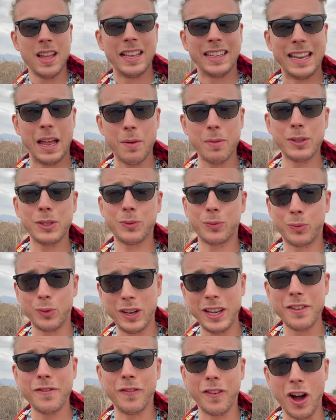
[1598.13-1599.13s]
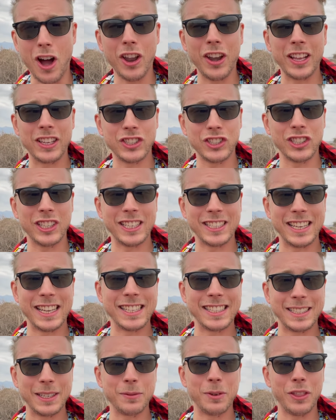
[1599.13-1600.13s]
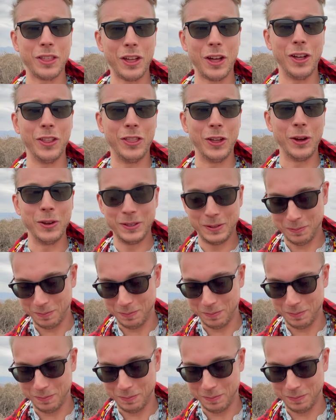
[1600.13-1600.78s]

That was really fun, actually, dancing with all those